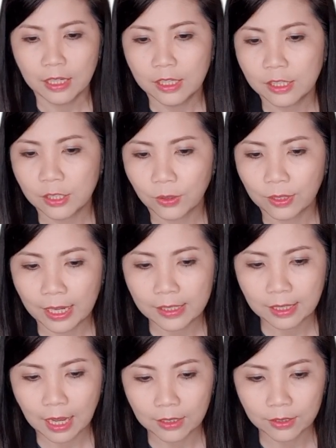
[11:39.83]
So let's
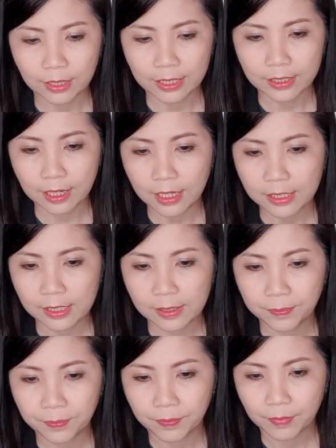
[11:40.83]
calculate
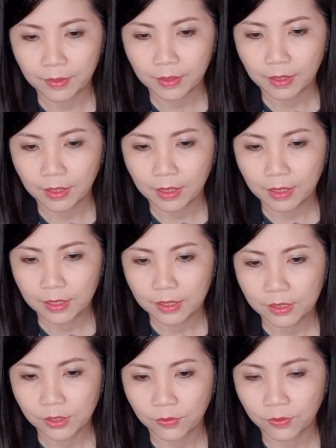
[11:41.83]
this.
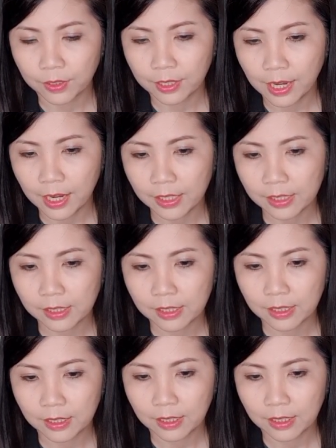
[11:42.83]
So for this,